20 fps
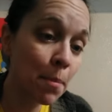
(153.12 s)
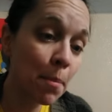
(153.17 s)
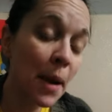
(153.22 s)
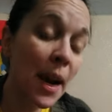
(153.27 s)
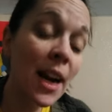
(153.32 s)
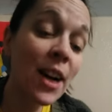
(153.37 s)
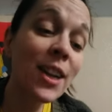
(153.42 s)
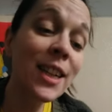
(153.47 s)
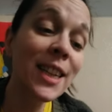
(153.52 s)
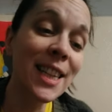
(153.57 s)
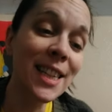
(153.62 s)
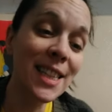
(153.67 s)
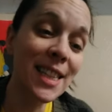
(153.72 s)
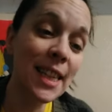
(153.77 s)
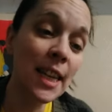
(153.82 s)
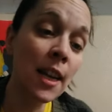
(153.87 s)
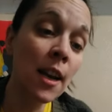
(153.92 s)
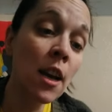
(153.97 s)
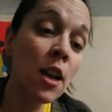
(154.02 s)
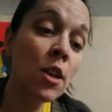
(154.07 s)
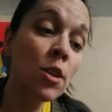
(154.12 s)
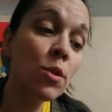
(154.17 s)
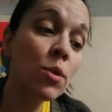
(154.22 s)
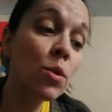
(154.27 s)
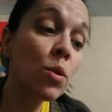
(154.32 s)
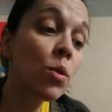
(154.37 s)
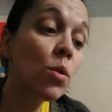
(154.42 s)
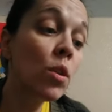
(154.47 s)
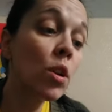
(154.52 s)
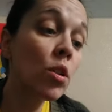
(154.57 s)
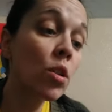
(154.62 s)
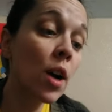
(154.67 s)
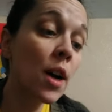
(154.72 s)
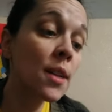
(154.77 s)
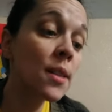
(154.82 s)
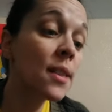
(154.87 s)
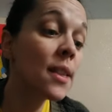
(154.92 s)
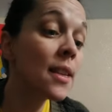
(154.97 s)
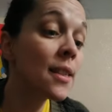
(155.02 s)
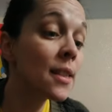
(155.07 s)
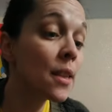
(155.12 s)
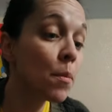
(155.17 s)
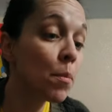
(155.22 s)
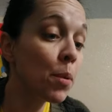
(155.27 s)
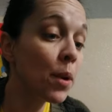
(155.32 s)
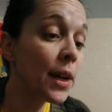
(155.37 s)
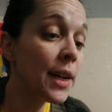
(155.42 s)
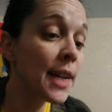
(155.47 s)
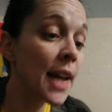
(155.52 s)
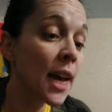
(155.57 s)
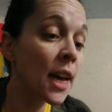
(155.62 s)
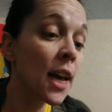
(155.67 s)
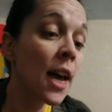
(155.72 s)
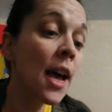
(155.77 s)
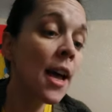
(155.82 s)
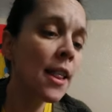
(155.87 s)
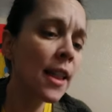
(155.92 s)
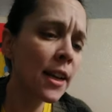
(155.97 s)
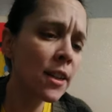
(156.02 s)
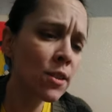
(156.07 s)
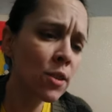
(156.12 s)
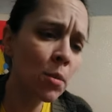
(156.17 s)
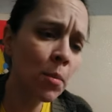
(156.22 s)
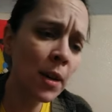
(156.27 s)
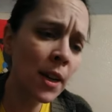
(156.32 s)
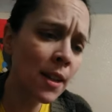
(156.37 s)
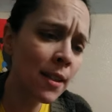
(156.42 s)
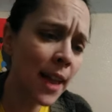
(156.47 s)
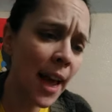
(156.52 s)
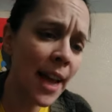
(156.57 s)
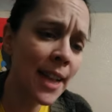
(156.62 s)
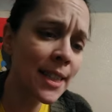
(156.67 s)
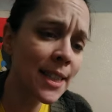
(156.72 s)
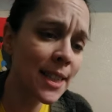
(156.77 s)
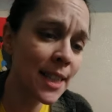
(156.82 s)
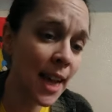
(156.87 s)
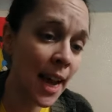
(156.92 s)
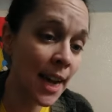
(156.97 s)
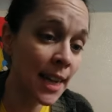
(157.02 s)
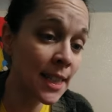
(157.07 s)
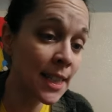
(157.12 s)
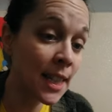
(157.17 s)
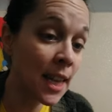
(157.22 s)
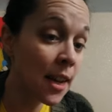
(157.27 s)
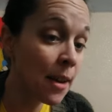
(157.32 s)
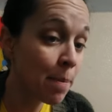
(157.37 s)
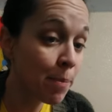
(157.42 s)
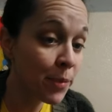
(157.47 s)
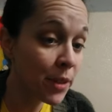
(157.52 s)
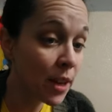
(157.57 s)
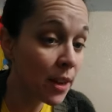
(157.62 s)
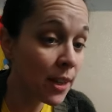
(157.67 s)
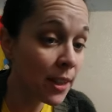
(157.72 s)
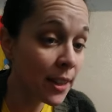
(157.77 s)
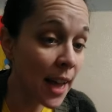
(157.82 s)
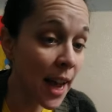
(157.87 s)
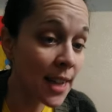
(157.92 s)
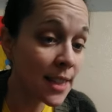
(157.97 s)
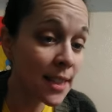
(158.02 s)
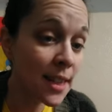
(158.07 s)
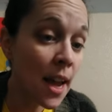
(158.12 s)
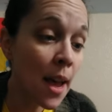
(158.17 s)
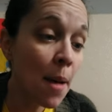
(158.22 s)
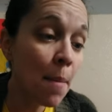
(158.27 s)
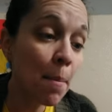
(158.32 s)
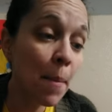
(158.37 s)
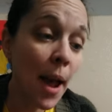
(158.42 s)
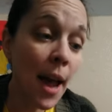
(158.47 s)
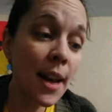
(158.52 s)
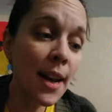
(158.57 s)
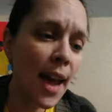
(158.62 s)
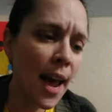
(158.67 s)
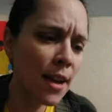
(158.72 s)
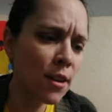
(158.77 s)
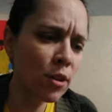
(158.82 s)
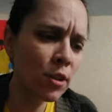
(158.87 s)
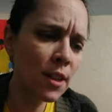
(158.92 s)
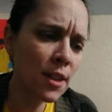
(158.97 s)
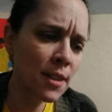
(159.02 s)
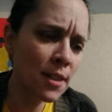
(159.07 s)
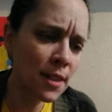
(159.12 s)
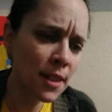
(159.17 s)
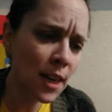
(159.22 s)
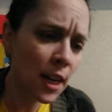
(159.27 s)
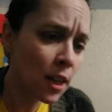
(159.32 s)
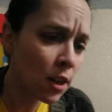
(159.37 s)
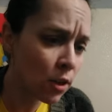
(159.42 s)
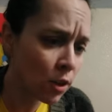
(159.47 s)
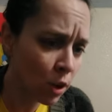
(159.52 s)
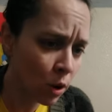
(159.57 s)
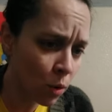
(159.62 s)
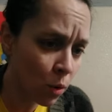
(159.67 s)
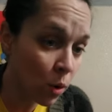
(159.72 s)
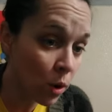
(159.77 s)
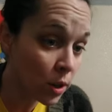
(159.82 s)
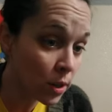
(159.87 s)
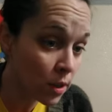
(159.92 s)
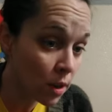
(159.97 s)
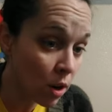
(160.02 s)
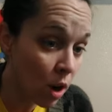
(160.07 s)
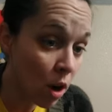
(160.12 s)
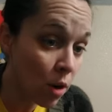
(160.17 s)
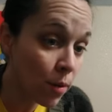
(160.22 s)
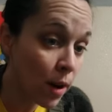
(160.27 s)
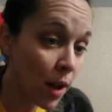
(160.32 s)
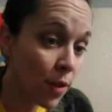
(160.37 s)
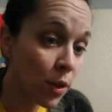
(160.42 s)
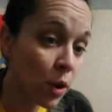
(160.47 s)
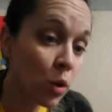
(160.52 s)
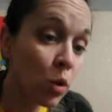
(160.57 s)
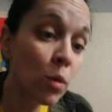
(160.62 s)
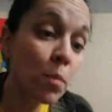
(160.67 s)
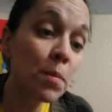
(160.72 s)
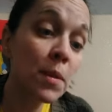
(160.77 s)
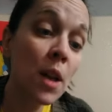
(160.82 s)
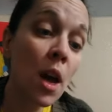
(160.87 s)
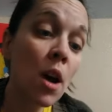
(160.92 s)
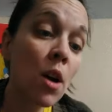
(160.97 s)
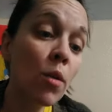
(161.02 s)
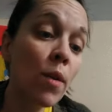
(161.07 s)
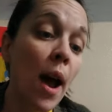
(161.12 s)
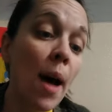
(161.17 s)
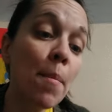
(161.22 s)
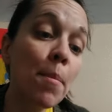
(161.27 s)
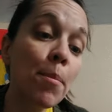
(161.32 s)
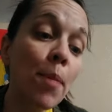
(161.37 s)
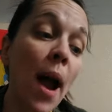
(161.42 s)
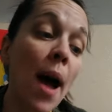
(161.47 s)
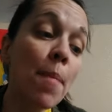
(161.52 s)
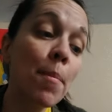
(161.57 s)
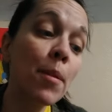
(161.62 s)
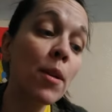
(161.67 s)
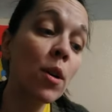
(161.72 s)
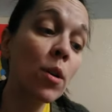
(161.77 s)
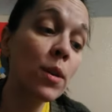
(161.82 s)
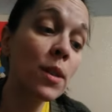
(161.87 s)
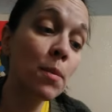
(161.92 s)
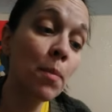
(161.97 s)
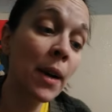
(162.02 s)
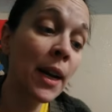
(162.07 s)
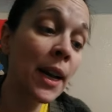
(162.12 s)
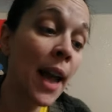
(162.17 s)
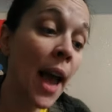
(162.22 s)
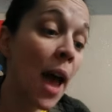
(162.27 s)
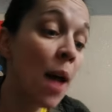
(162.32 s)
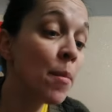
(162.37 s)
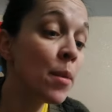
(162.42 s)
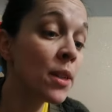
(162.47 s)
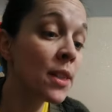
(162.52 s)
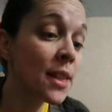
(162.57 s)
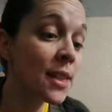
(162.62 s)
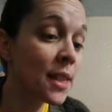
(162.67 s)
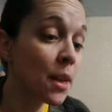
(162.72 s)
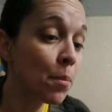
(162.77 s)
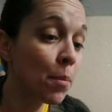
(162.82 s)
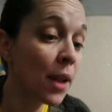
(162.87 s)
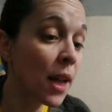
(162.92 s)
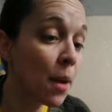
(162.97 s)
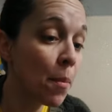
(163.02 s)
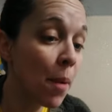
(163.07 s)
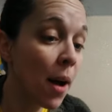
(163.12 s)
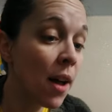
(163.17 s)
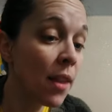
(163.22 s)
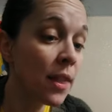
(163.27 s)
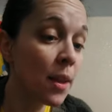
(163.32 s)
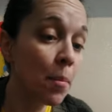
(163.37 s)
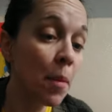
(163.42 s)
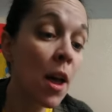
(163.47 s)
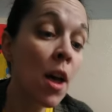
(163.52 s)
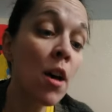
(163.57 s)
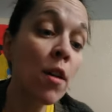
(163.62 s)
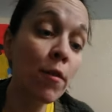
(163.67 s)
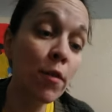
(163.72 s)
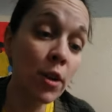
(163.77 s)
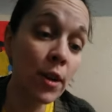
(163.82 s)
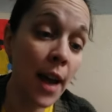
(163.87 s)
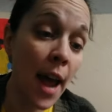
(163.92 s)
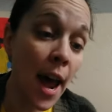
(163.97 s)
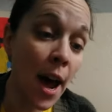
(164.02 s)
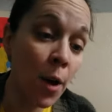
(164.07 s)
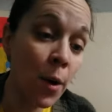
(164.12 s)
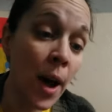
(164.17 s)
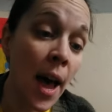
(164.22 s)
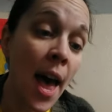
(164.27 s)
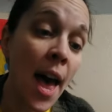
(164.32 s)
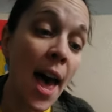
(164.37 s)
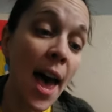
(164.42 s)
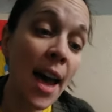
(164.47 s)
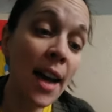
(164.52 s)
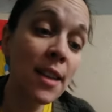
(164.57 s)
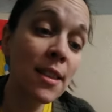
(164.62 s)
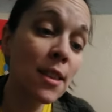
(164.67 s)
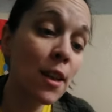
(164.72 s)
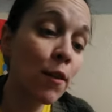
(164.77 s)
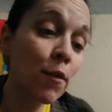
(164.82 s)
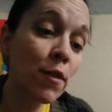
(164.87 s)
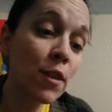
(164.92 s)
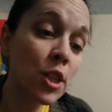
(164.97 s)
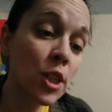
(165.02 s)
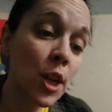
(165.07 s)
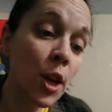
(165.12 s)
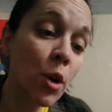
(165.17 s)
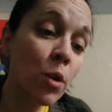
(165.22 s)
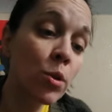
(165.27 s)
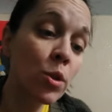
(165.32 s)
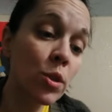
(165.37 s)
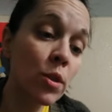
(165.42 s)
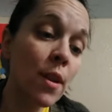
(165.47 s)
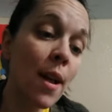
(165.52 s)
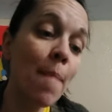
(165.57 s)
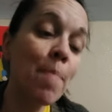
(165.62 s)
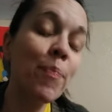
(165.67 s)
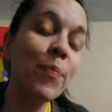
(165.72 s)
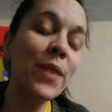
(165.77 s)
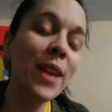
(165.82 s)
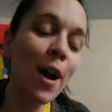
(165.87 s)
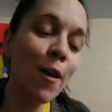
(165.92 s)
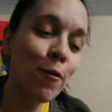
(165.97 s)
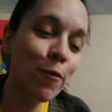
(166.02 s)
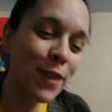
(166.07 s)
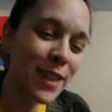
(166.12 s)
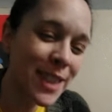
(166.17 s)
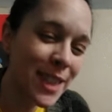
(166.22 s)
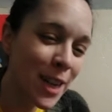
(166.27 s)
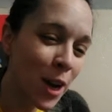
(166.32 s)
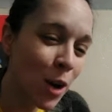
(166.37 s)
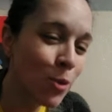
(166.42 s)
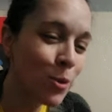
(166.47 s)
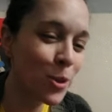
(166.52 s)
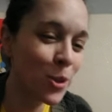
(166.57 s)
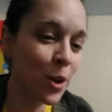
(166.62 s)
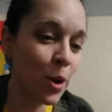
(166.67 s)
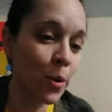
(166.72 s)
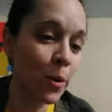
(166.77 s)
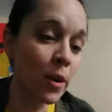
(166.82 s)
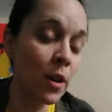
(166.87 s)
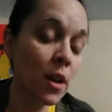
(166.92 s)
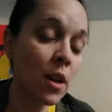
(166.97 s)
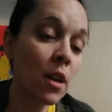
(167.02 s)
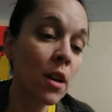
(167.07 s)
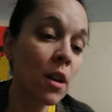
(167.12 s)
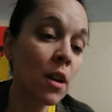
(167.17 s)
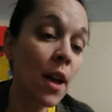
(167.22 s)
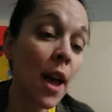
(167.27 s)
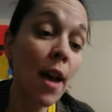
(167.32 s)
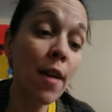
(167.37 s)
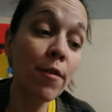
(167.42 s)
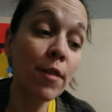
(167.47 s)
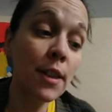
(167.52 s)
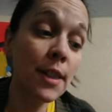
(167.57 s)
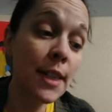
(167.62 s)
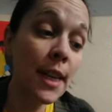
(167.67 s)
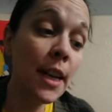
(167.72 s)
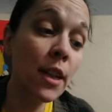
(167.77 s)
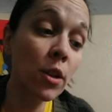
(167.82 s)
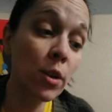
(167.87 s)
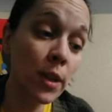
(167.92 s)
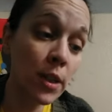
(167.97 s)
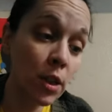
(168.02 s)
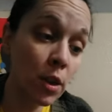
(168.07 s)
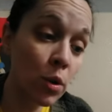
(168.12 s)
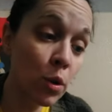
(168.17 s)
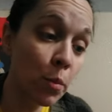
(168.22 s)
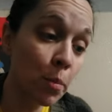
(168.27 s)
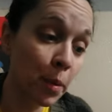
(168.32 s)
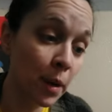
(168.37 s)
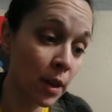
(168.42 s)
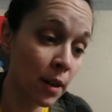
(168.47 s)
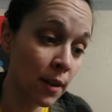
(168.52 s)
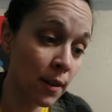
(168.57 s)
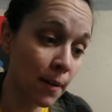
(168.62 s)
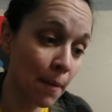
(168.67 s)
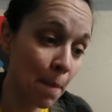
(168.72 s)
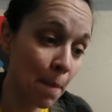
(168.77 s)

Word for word: perilously scoot across the slippery deck like so many landslides, till at last, man handled and stayed in their course, and all round the hoops, rap, rap, go as many hammers as can play upon them, for now, ex officio, officioso. Every sailor is a cooper.